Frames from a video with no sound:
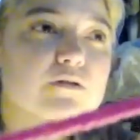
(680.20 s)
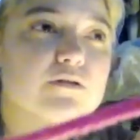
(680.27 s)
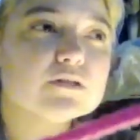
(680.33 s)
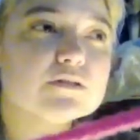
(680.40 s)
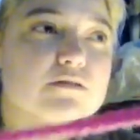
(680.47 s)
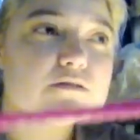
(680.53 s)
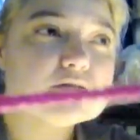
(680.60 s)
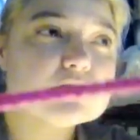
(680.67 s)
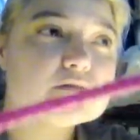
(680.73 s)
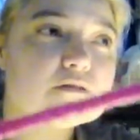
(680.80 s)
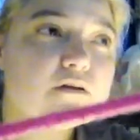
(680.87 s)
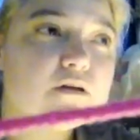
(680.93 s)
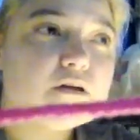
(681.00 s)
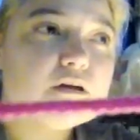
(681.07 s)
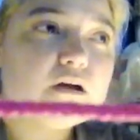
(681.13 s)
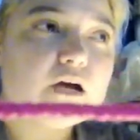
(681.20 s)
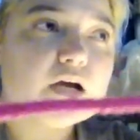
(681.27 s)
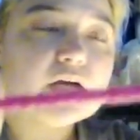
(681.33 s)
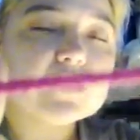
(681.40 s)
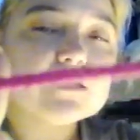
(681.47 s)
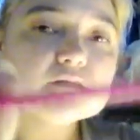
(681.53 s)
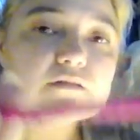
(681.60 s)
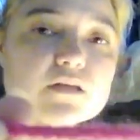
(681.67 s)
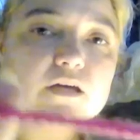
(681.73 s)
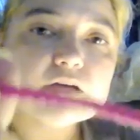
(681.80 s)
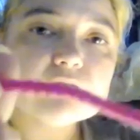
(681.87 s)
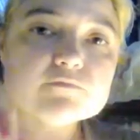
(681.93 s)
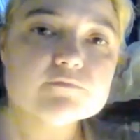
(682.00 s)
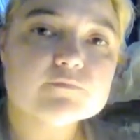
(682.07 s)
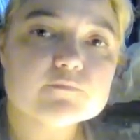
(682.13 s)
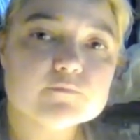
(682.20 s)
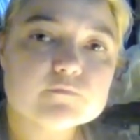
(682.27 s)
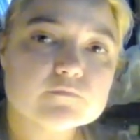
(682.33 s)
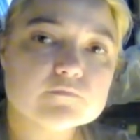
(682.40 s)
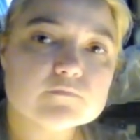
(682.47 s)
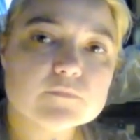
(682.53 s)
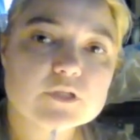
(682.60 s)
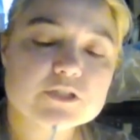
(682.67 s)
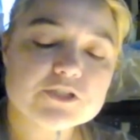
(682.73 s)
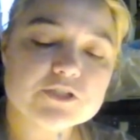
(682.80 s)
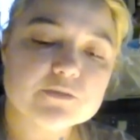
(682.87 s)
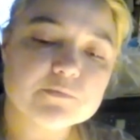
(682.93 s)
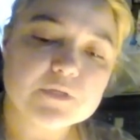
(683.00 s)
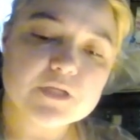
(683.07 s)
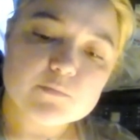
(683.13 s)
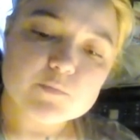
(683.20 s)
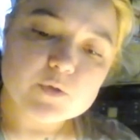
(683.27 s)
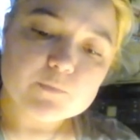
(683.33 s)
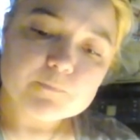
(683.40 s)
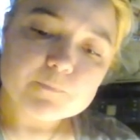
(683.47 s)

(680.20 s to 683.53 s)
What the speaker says: because I have a cheap camera.